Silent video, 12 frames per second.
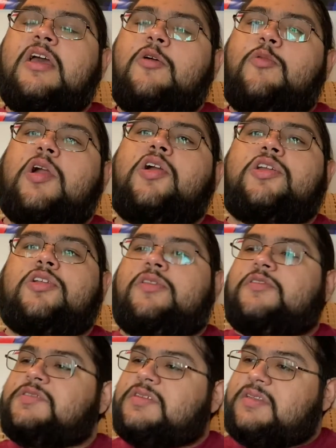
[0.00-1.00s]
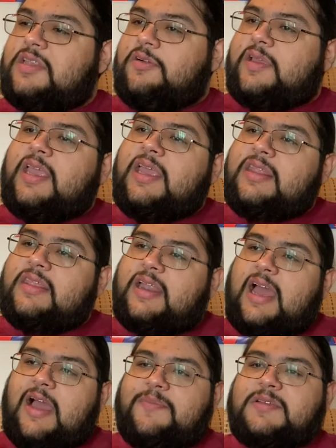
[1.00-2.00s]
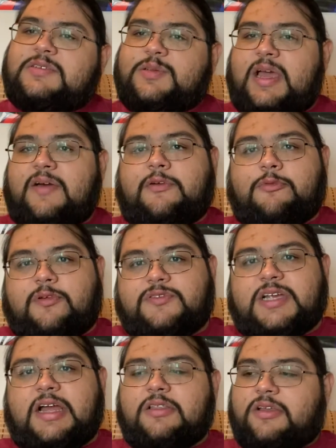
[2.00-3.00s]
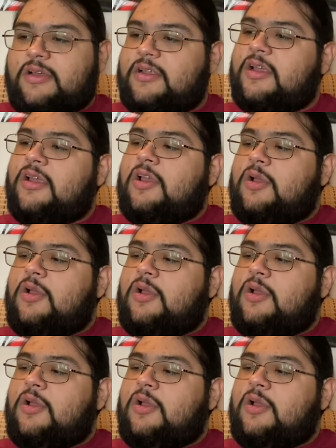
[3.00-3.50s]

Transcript: where, you know, there's this little kid that happens to have a rough childhood,